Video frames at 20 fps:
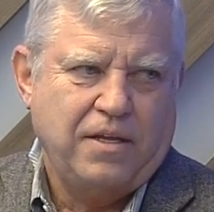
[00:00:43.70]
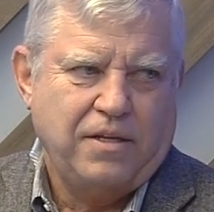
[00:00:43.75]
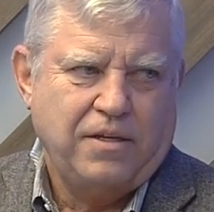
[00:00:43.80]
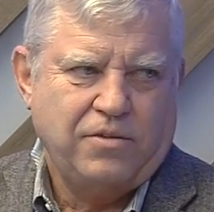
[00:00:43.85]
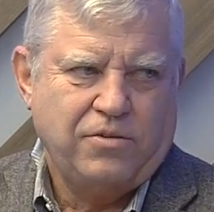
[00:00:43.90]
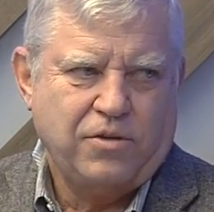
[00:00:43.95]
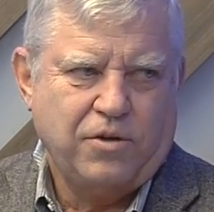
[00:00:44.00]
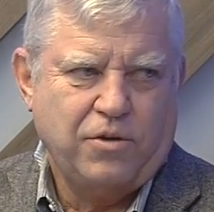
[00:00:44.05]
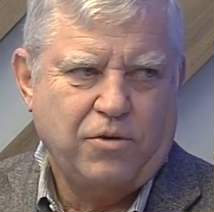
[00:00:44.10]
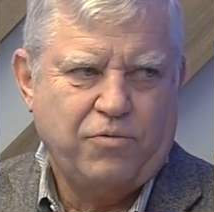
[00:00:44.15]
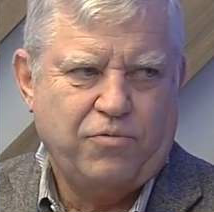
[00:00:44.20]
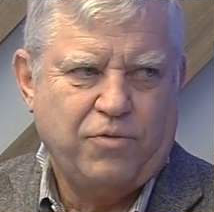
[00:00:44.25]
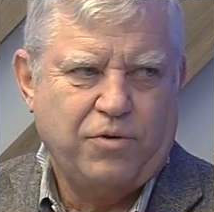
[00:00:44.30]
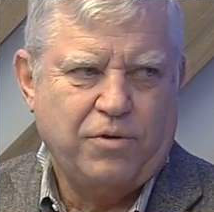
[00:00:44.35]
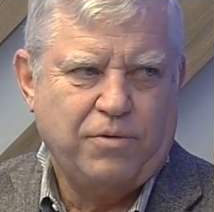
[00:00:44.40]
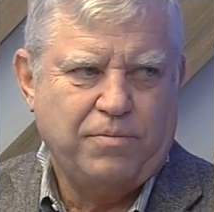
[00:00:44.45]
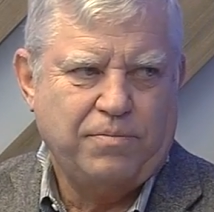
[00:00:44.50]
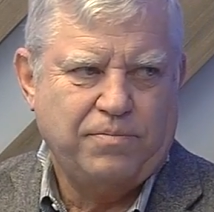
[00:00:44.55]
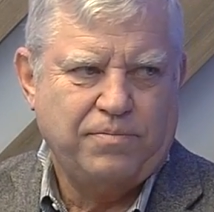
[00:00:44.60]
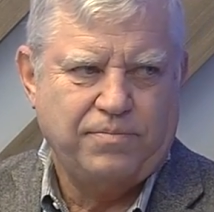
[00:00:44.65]
So
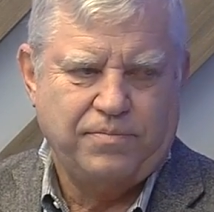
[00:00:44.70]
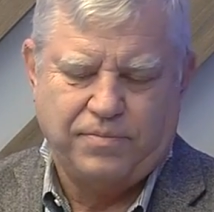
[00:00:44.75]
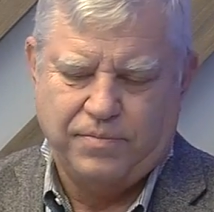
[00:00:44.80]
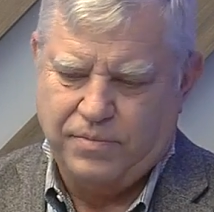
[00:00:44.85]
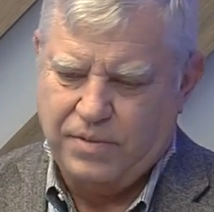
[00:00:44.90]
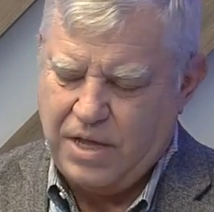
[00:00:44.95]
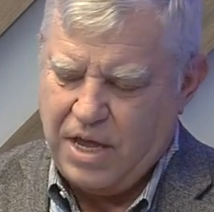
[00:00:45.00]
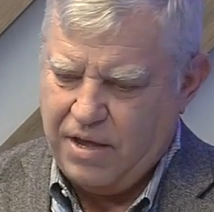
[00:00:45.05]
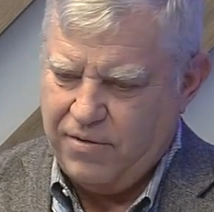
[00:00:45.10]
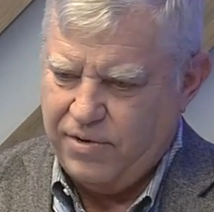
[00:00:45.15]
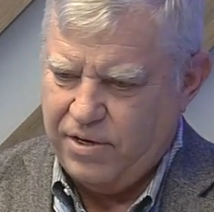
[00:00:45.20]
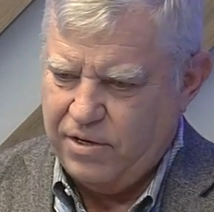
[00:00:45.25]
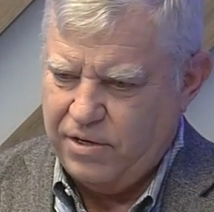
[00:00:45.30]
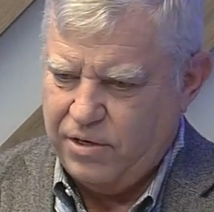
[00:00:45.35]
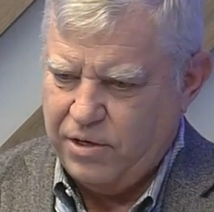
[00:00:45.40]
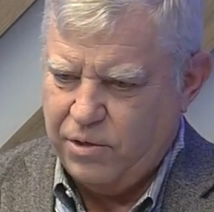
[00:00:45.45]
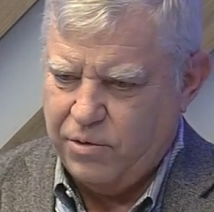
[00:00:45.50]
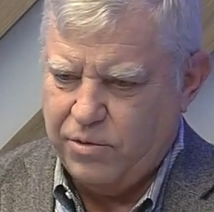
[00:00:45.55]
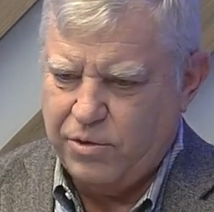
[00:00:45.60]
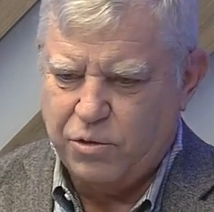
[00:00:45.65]
from having to
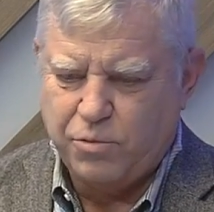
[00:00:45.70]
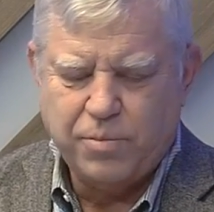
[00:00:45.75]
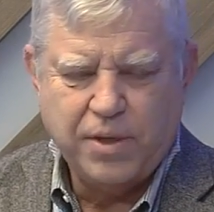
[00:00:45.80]
deal with those